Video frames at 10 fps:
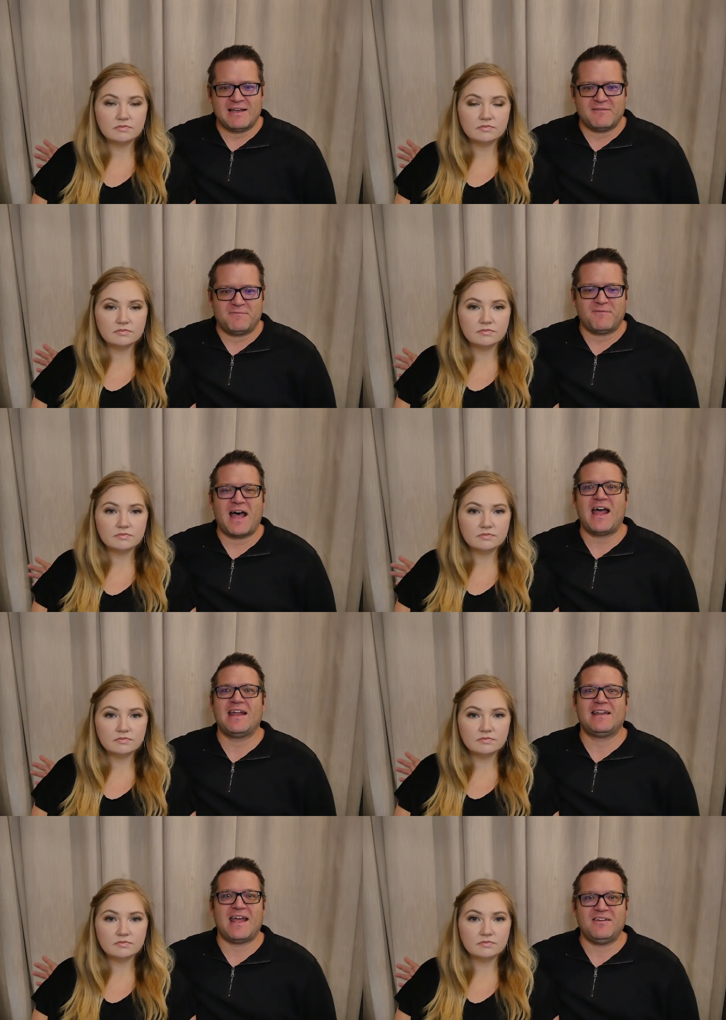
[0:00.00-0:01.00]

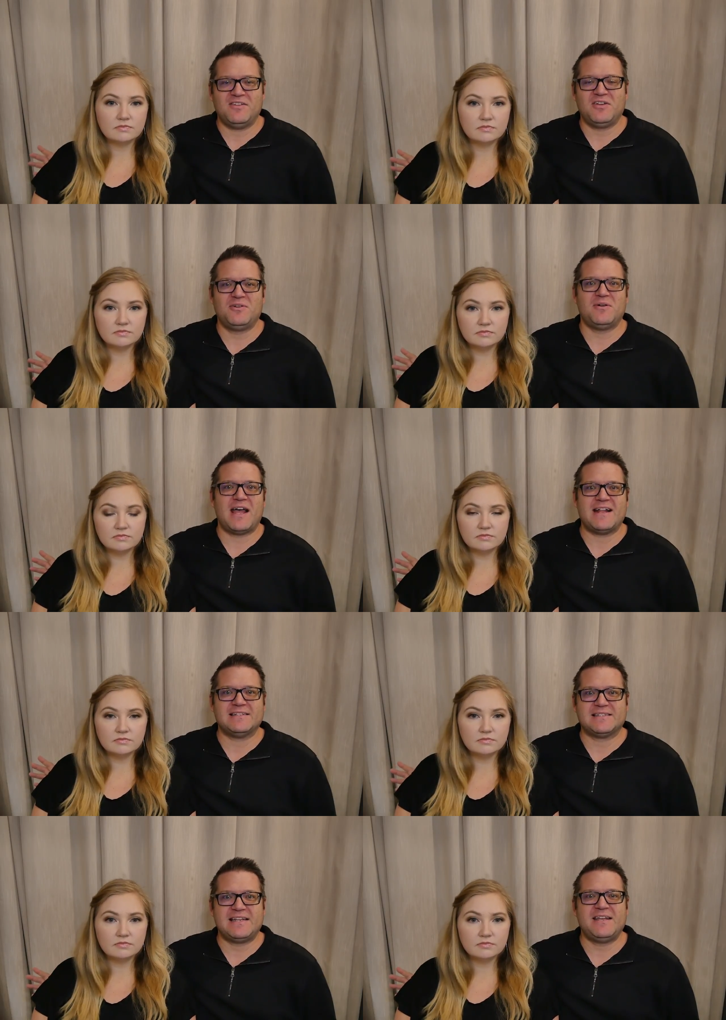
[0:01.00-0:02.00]
Speaker 1: find and do
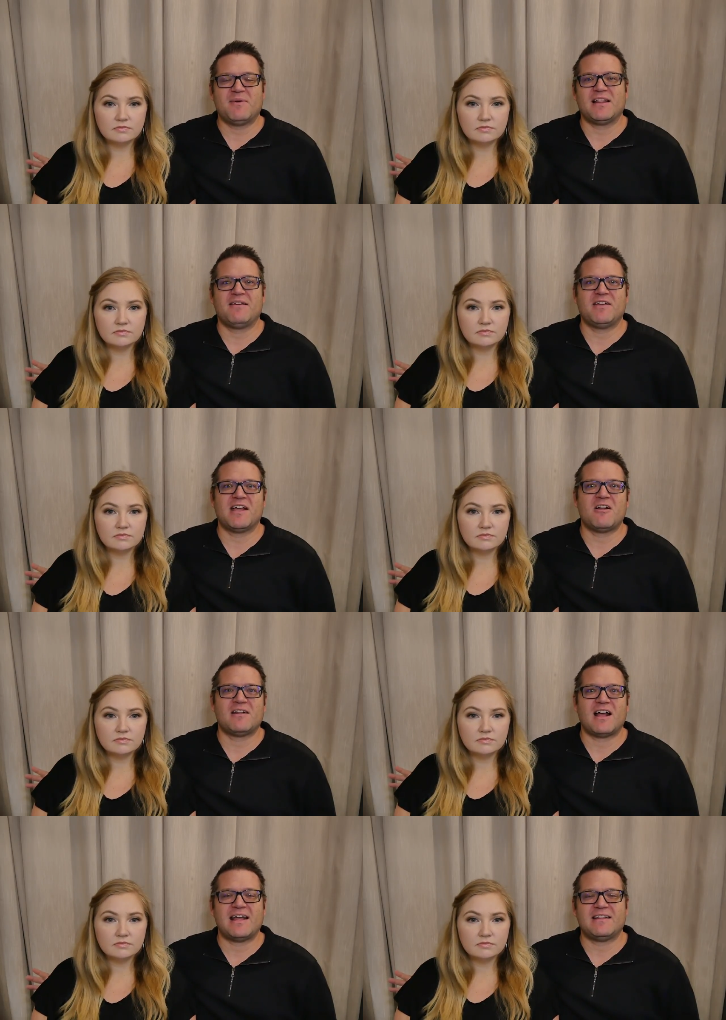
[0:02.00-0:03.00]
and see by living in
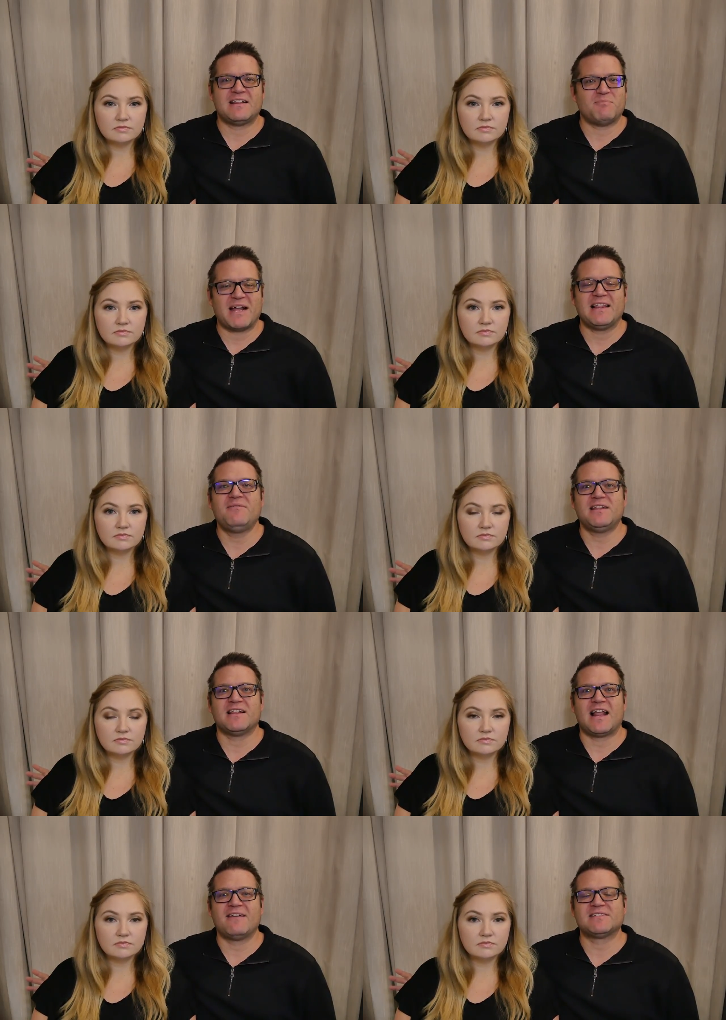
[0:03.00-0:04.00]
by living the
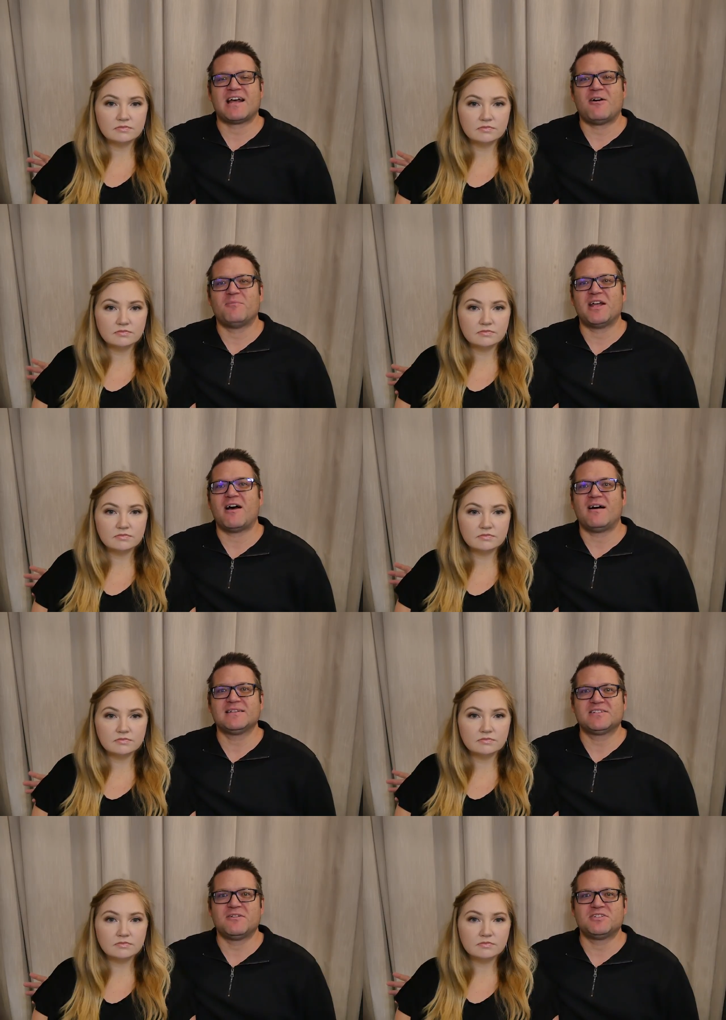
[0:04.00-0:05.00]
lifestyle but
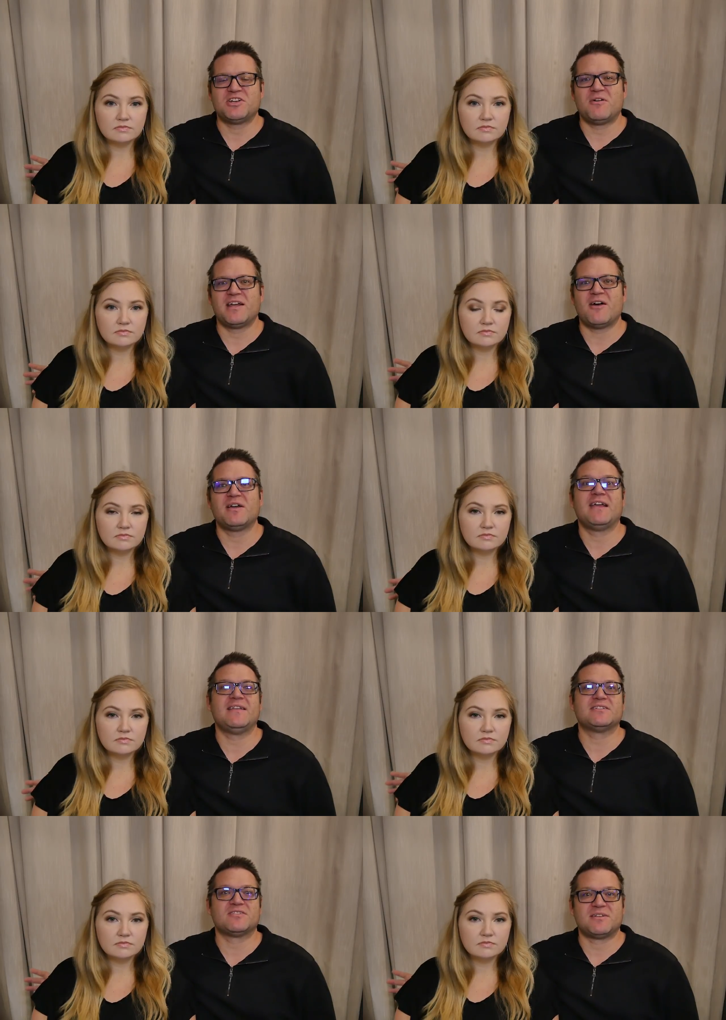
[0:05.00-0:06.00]
also showing okay
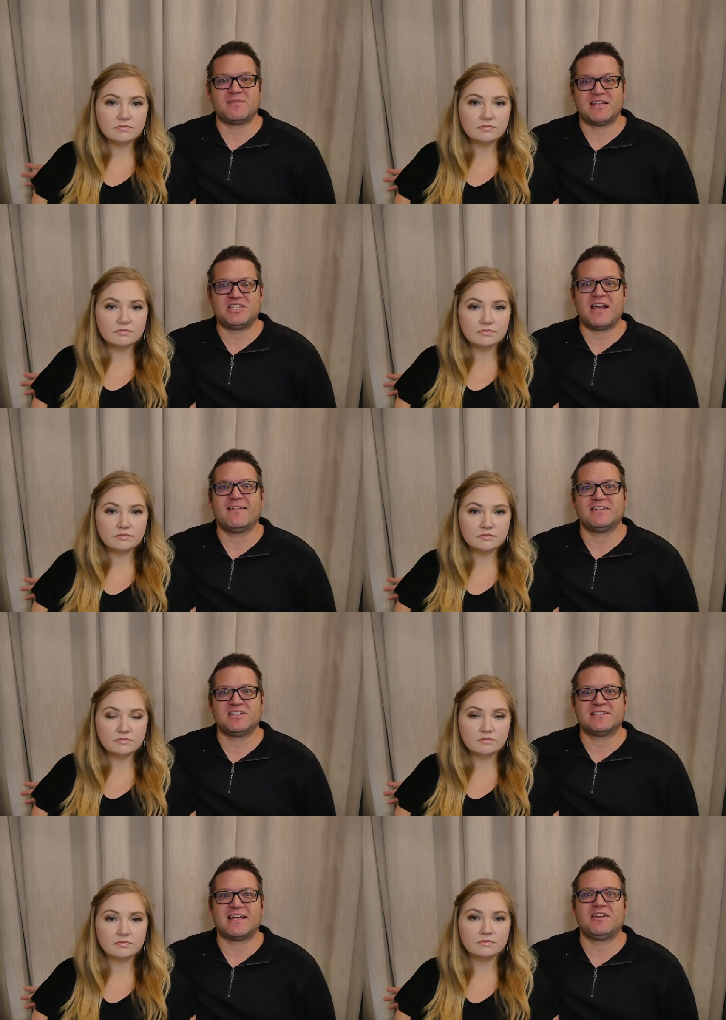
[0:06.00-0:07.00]
these are some of the
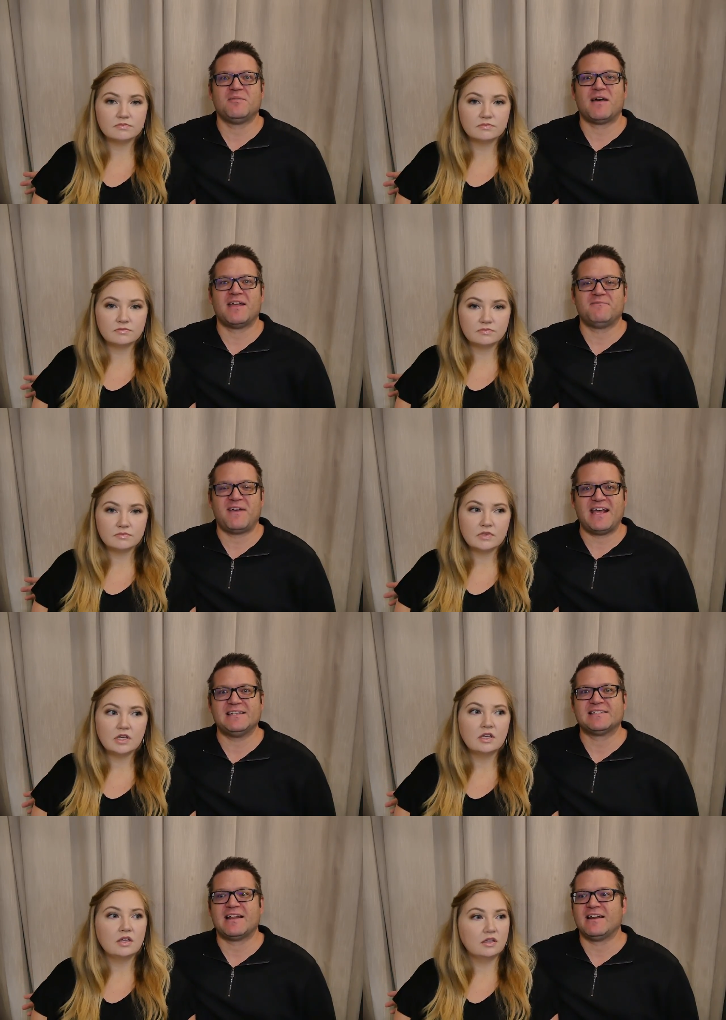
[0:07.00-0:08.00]
challenges that you might
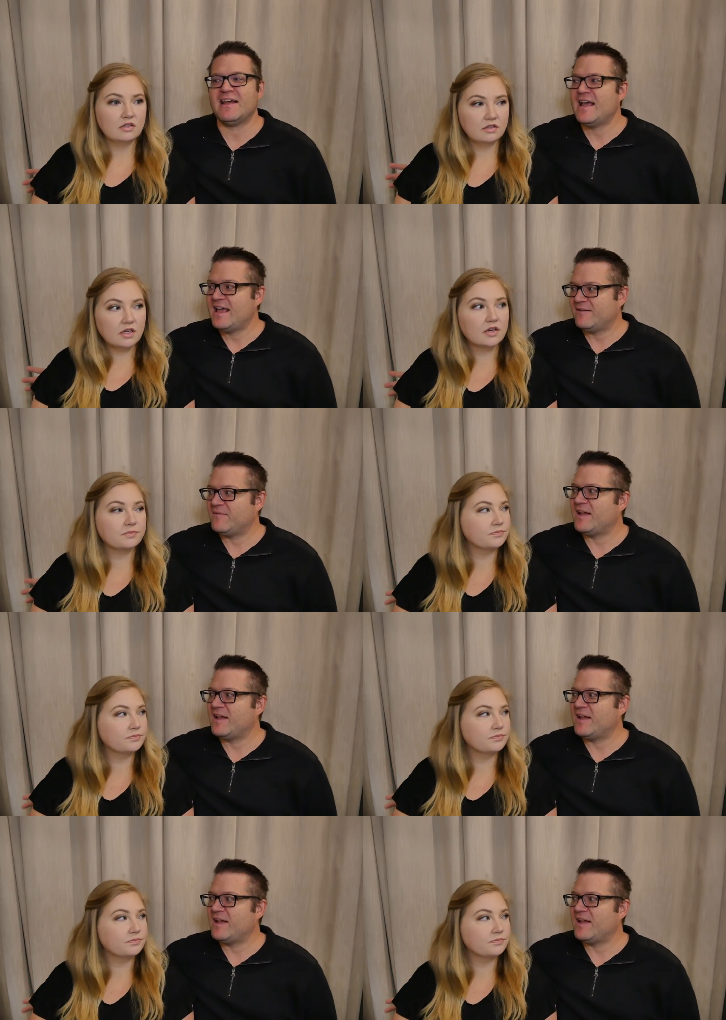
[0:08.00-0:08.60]
face and yeah